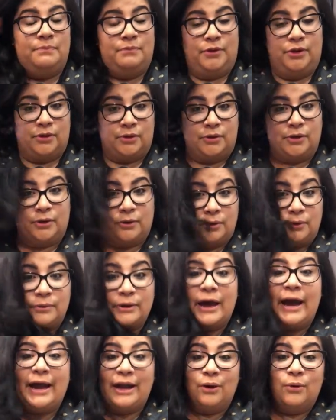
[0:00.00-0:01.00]
you know, your own
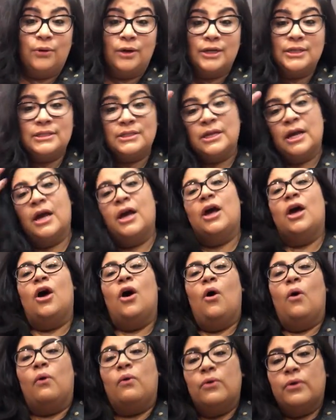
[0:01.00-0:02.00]
high horse,
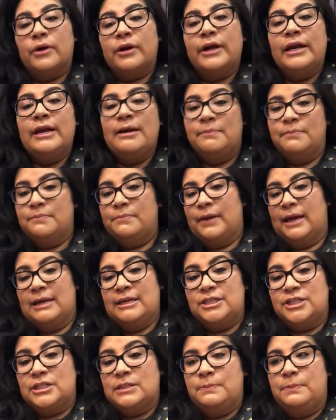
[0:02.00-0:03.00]
or it
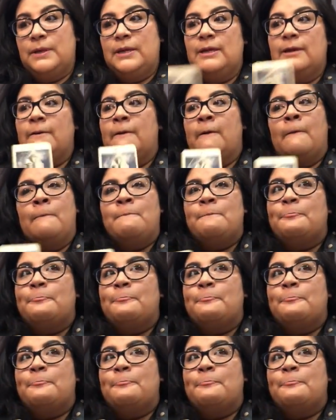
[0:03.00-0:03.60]
might just be